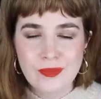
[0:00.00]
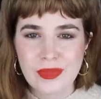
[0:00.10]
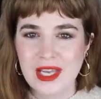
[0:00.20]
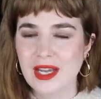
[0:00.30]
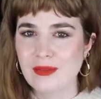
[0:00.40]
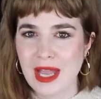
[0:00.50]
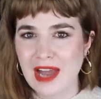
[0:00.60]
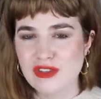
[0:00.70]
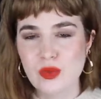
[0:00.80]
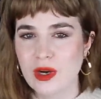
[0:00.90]
Like
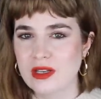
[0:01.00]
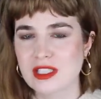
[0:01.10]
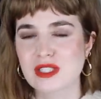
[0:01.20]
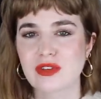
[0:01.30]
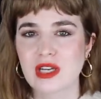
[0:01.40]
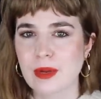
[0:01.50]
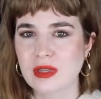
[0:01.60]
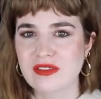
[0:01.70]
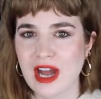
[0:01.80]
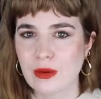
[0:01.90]
after wearing this for a
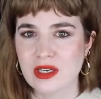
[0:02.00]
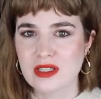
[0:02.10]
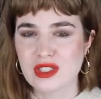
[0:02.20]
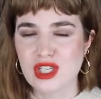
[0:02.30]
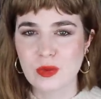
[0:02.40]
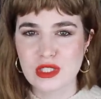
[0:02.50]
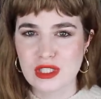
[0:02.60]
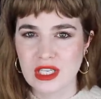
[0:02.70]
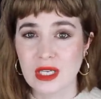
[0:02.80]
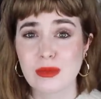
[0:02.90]
couple of hours, no one's
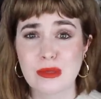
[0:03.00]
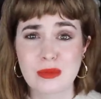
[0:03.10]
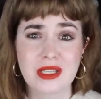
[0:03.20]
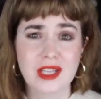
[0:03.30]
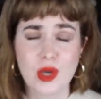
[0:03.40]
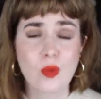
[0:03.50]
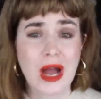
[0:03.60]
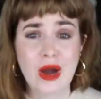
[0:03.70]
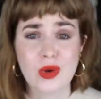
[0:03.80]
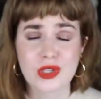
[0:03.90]
looking at me and being like,
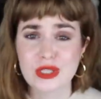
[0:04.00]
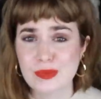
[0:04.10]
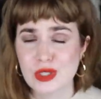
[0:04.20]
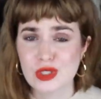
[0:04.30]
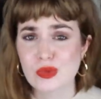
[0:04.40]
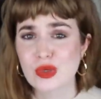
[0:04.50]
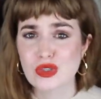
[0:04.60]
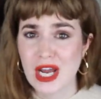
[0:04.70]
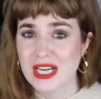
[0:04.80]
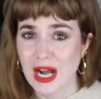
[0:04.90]
wow, her lips are super
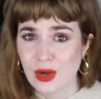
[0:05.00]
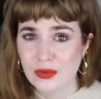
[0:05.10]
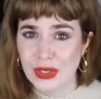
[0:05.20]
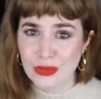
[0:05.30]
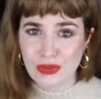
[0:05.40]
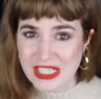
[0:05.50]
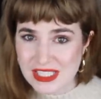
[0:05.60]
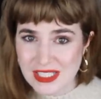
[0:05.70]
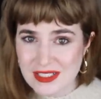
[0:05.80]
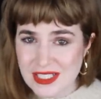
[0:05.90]
dried out, they're
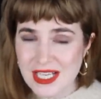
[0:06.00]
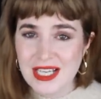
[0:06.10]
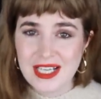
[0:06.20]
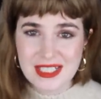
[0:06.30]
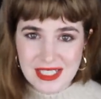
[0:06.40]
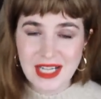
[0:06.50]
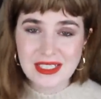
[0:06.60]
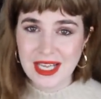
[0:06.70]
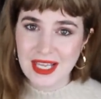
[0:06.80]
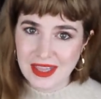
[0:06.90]
raisins. It's not
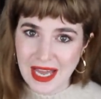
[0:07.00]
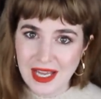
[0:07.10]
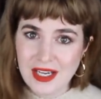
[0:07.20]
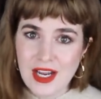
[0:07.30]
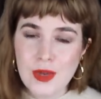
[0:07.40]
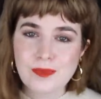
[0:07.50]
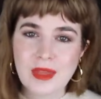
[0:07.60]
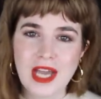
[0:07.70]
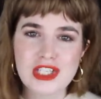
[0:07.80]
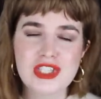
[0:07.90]
like that.
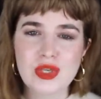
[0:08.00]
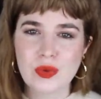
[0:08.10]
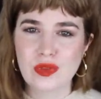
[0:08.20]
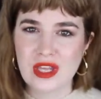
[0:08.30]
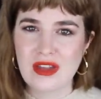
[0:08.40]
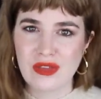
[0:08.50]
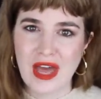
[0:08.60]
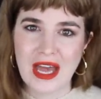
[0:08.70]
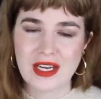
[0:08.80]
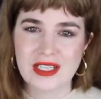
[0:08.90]
I just don't think
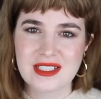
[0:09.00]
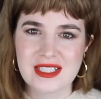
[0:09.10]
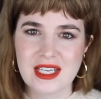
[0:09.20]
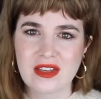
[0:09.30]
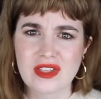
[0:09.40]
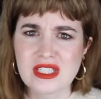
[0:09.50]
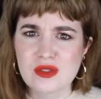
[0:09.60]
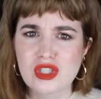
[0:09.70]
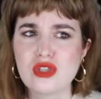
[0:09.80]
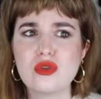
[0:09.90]
that it's like
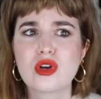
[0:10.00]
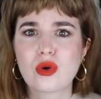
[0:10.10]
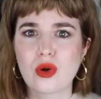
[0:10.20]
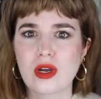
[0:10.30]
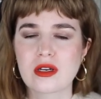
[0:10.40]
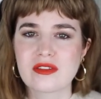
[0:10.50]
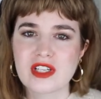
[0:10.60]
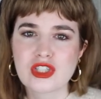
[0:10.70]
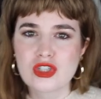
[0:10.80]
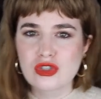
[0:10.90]
this unicorn of
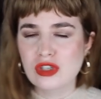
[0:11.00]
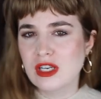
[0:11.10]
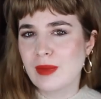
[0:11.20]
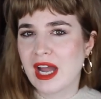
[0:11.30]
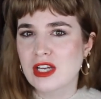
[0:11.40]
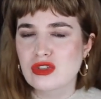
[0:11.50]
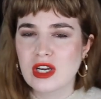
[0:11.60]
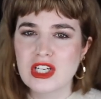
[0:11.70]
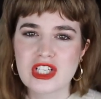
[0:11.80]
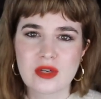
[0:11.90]
extreme
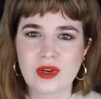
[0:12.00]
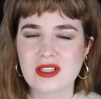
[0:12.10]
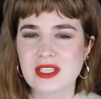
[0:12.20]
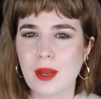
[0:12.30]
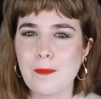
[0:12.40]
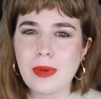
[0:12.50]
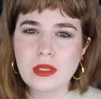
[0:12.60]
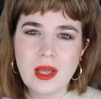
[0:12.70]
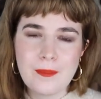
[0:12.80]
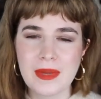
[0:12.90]
hydration where it's like
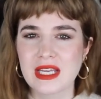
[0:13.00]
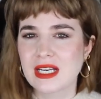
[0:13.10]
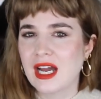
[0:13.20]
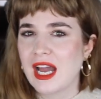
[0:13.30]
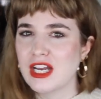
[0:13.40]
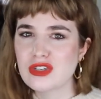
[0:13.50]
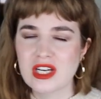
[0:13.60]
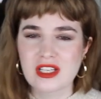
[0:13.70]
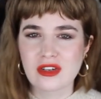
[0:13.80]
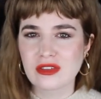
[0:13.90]
plumping and
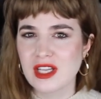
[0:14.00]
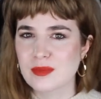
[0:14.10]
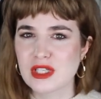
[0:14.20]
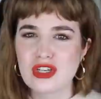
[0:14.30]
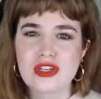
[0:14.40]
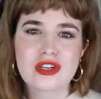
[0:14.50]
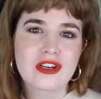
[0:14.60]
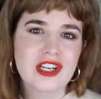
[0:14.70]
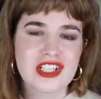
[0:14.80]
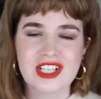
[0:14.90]
hydrating your lips and
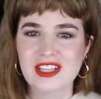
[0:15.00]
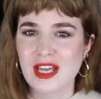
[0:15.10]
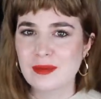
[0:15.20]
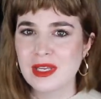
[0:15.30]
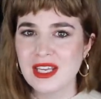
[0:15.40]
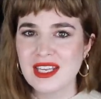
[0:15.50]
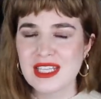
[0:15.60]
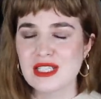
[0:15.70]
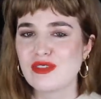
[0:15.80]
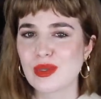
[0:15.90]
nourishing them,
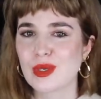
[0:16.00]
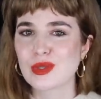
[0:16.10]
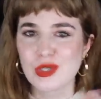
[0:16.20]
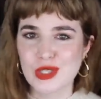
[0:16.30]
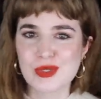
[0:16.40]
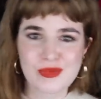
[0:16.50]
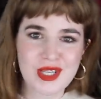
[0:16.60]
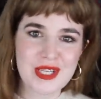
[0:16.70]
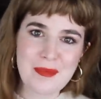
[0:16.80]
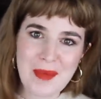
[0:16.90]
even though it looks
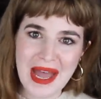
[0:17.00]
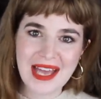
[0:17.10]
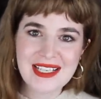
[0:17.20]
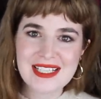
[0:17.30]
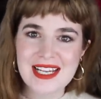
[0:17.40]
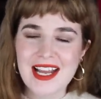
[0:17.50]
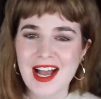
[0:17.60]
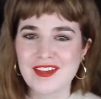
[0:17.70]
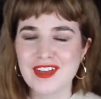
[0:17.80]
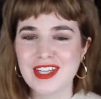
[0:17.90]
really matte.
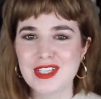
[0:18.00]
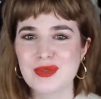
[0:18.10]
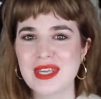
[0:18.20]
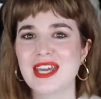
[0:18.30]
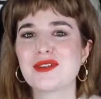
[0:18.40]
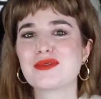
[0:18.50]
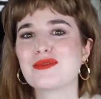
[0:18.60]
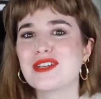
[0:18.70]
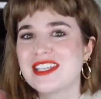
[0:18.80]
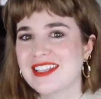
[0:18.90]
I feel like you can't
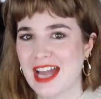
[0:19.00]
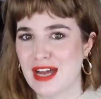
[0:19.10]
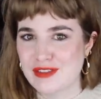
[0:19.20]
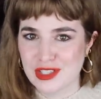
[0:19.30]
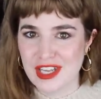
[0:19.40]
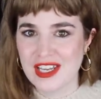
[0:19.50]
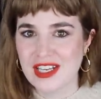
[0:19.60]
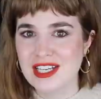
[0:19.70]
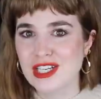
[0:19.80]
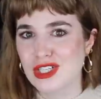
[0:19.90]
really have your cake and
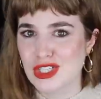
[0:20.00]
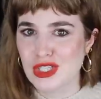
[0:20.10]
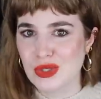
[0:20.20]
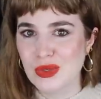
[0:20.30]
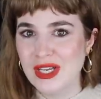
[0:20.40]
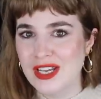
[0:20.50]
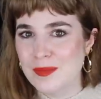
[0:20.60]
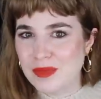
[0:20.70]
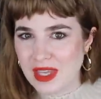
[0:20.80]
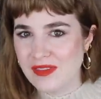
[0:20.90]
eat it too.
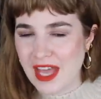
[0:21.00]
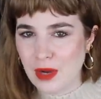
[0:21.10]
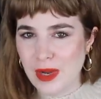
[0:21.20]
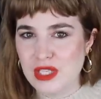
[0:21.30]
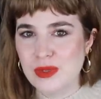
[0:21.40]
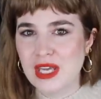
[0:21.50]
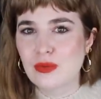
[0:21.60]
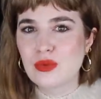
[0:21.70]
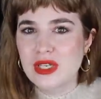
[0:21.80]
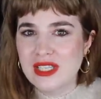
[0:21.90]
In that way, you
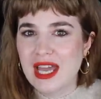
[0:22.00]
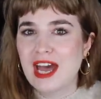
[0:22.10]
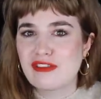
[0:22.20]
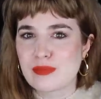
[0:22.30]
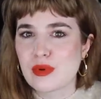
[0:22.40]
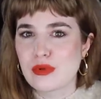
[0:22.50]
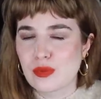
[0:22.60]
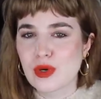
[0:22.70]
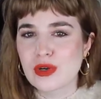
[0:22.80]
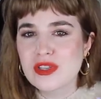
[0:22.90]
can't really have both
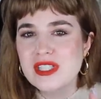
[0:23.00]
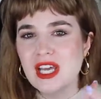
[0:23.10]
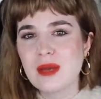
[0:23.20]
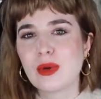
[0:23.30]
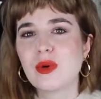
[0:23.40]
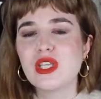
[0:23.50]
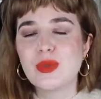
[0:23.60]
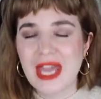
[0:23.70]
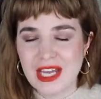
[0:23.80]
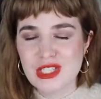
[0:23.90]
worlds, but what you
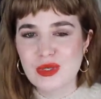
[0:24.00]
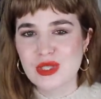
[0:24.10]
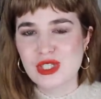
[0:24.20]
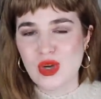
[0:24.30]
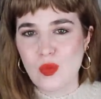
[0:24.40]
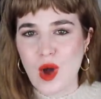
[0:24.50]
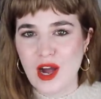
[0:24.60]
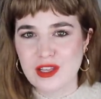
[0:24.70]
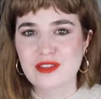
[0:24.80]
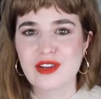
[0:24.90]
can do is to
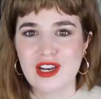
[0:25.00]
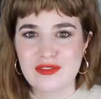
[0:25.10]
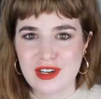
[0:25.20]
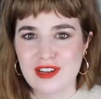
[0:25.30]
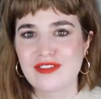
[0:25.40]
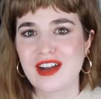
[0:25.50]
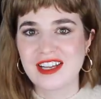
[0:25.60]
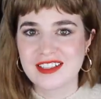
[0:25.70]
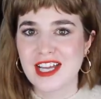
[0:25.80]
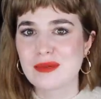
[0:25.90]
walk the very, very
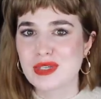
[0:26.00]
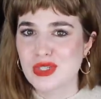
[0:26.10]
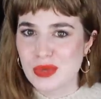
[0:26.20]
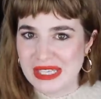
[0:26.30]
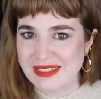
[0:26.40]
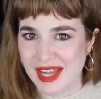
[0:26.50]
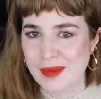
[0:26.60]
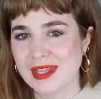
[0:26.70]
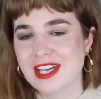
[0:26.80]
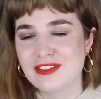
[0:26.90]
fine line between them.
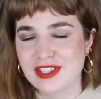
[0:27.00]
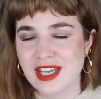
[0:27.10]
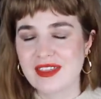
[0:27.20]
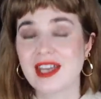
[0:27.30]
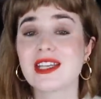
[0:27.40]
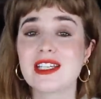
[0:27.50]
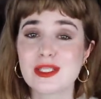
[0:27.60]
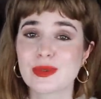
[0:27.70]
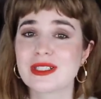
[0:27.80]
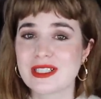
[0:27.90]
And I feel like that is
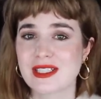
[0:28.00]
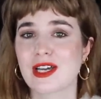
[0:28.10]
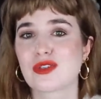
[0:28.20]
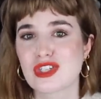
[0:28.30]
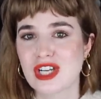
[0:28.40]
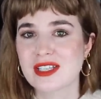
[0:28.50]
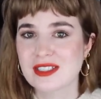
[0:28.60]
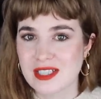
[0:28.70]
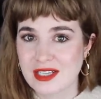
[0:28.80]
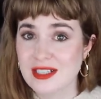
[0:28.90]
what Lisa Eldridge has
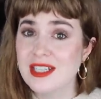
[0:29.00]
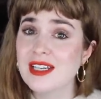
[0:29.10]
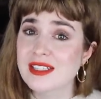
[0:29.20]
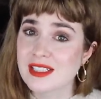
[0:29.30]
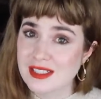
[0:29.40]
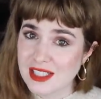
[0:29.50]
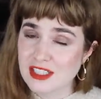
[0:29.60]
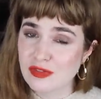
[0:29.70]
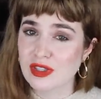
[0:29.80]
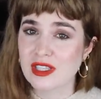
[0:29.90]
done
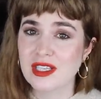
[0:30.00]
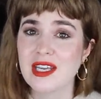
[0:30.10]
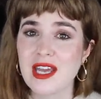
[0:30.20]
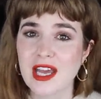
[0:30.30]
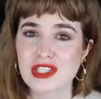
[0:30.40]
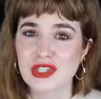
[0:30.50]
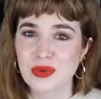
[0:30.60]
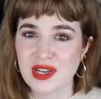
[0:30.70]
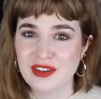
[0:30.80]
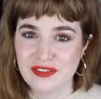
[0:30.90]
successfully and to
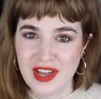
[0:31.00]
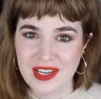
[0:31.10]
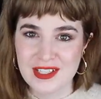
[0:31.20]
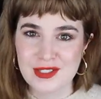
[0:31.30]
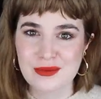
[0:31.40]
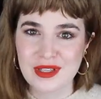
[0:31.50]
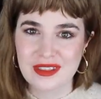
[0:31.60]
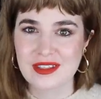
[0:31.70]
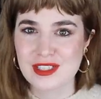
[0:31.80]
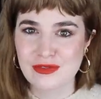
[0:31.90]
great effect with
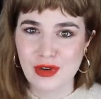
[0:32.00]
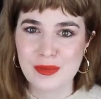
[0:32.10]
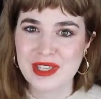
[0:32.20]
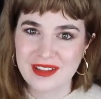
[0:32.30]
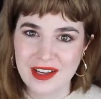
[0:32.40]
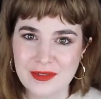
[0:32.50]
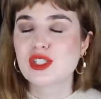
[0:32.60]
this formula.